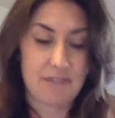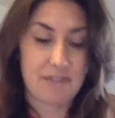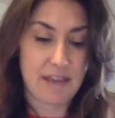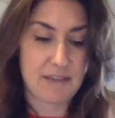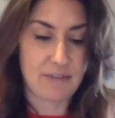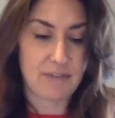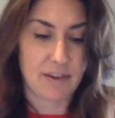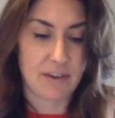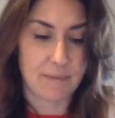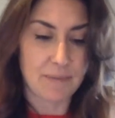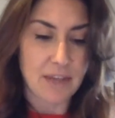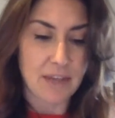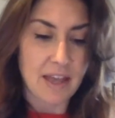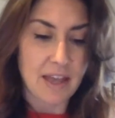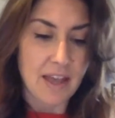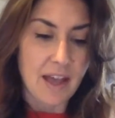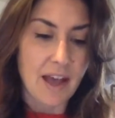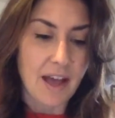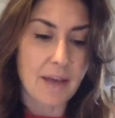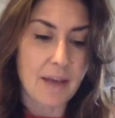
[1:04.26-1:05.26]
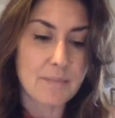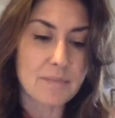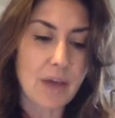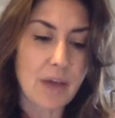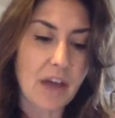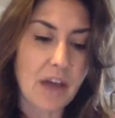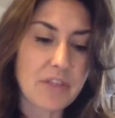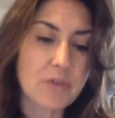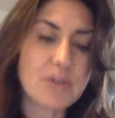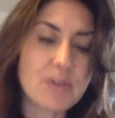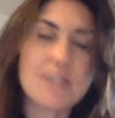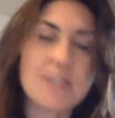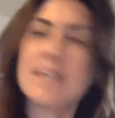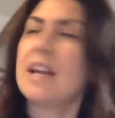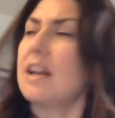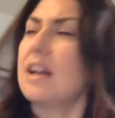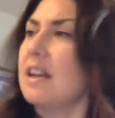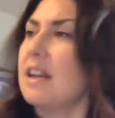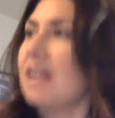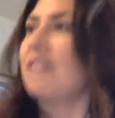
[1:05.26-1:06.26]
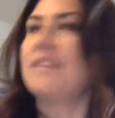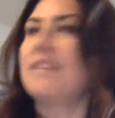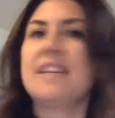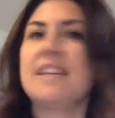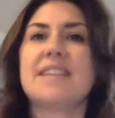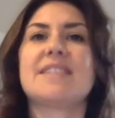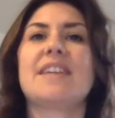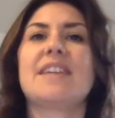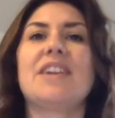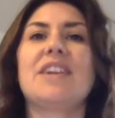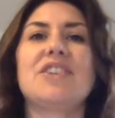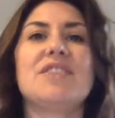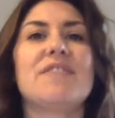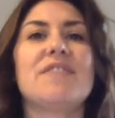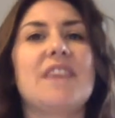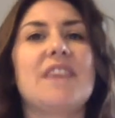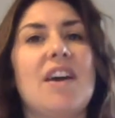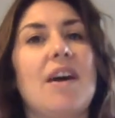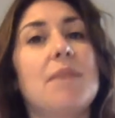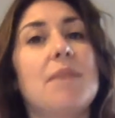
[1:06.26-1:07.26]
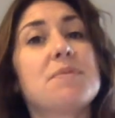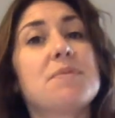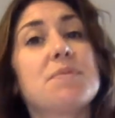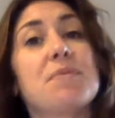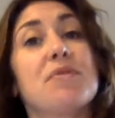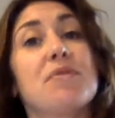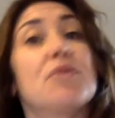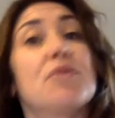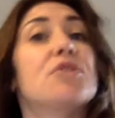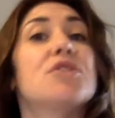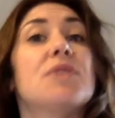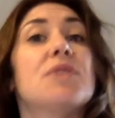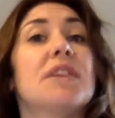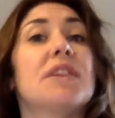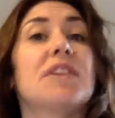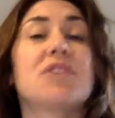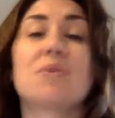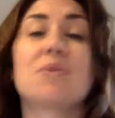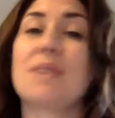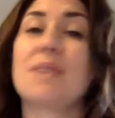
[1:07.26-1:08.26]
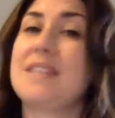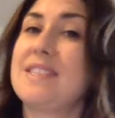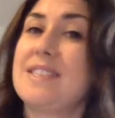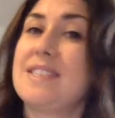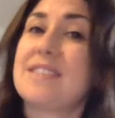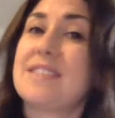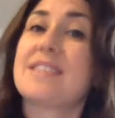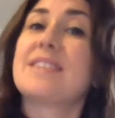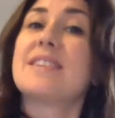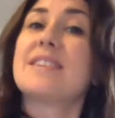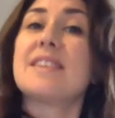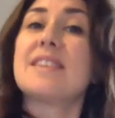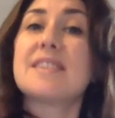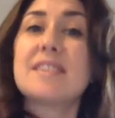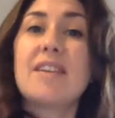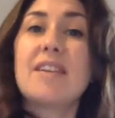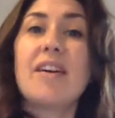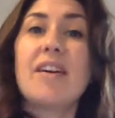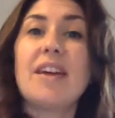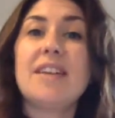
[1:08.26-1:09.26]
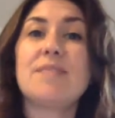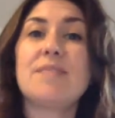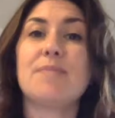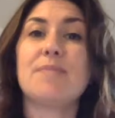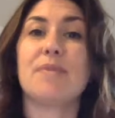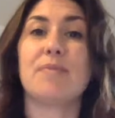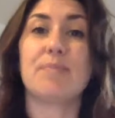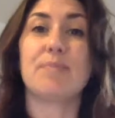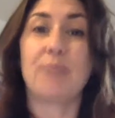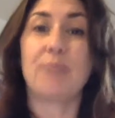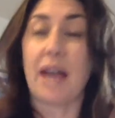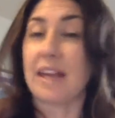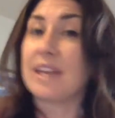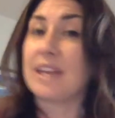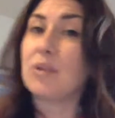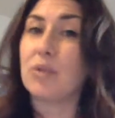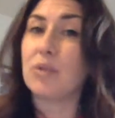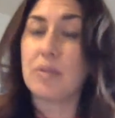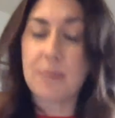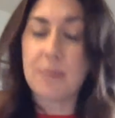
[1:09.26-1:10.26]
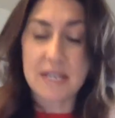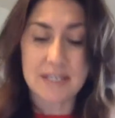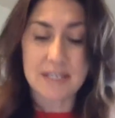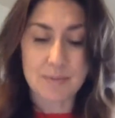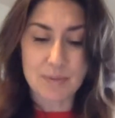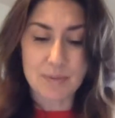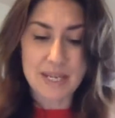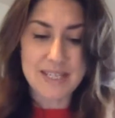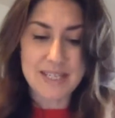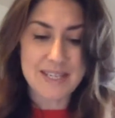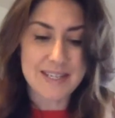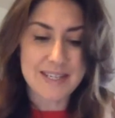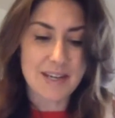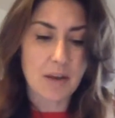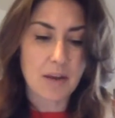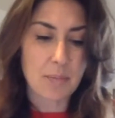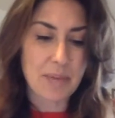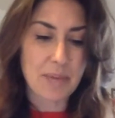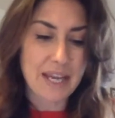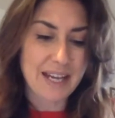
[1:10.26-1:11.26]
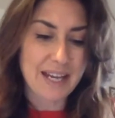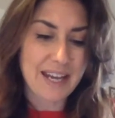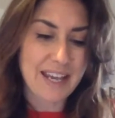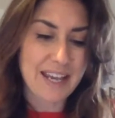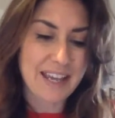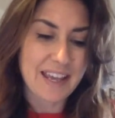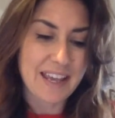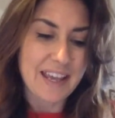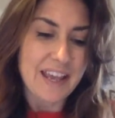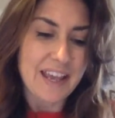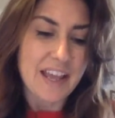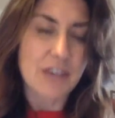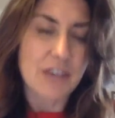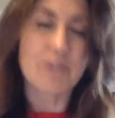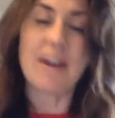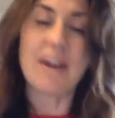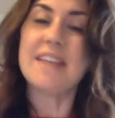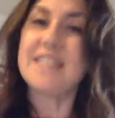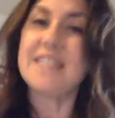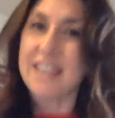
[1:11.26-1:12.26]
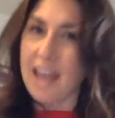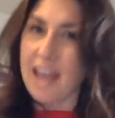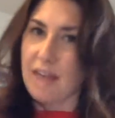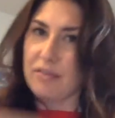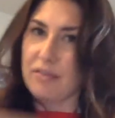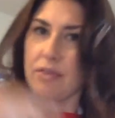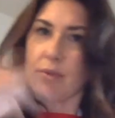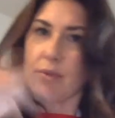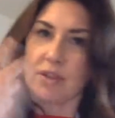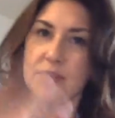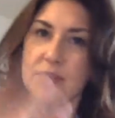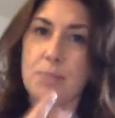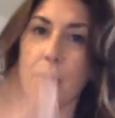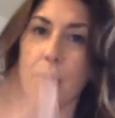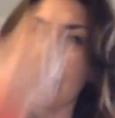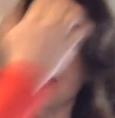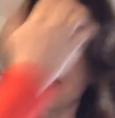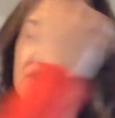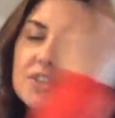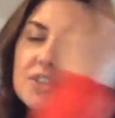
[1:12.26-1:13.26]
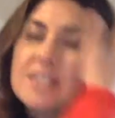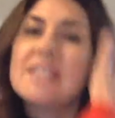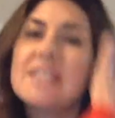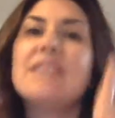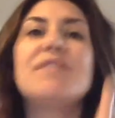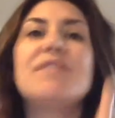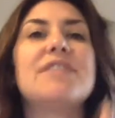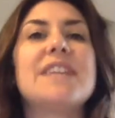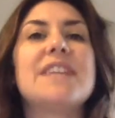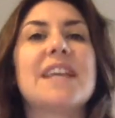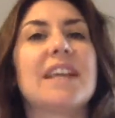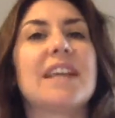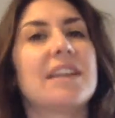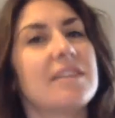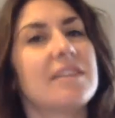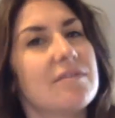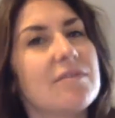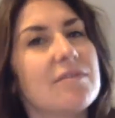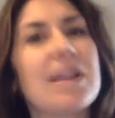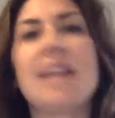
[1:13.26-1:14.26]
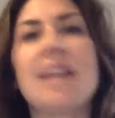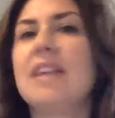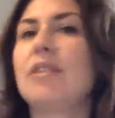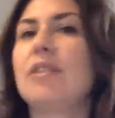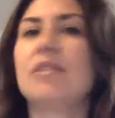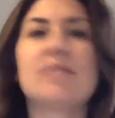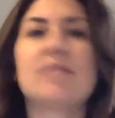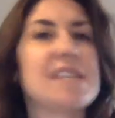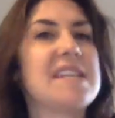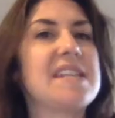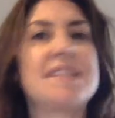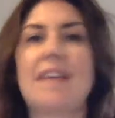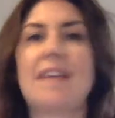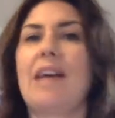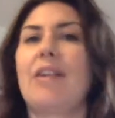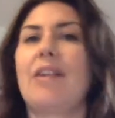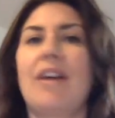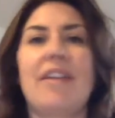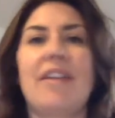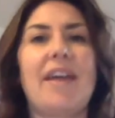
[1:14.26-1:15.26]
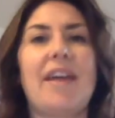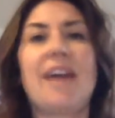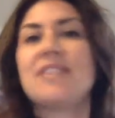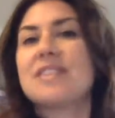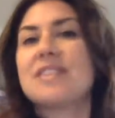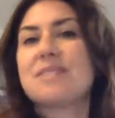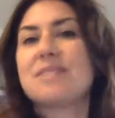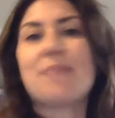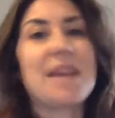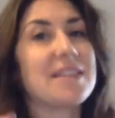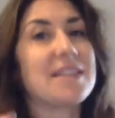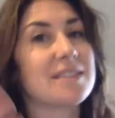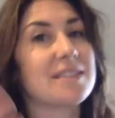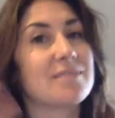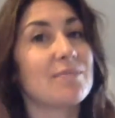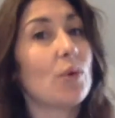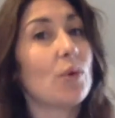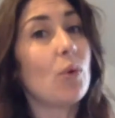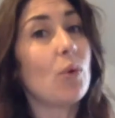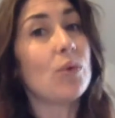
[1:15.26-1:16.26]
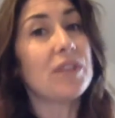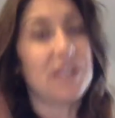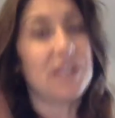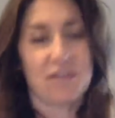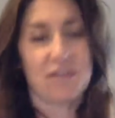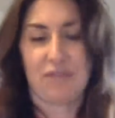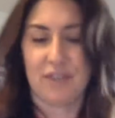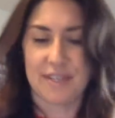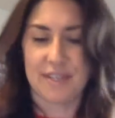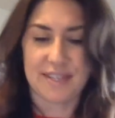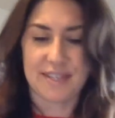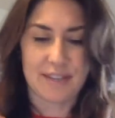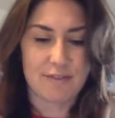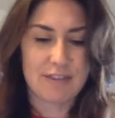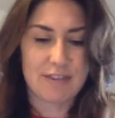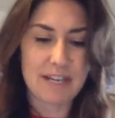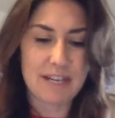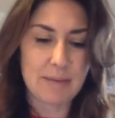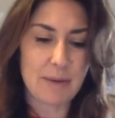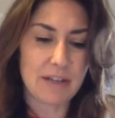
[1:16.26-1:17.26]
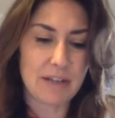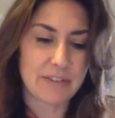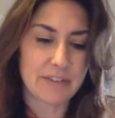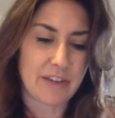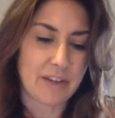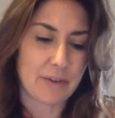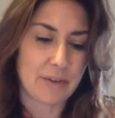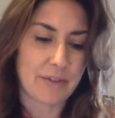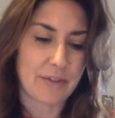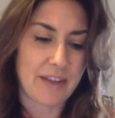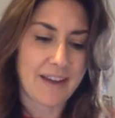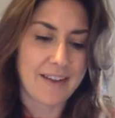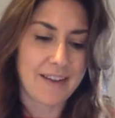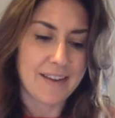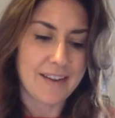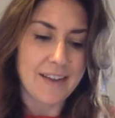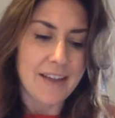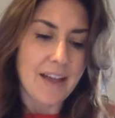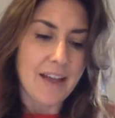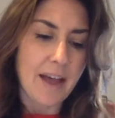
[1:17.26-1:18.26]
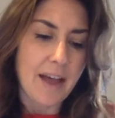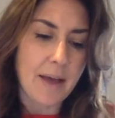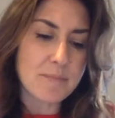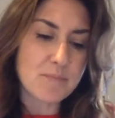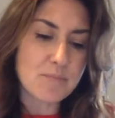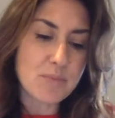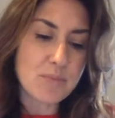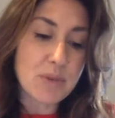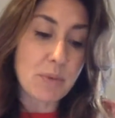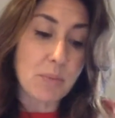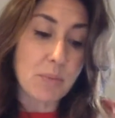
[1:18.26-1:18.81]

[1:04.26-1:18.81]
favour. I thought you did a lovely extension of the arms before doing the twists to the sides, packing all the bits and pieces in our picnic. Great to get everyone's postures lifting, and a little detail like that just makes all the difference, so really well done on that. You were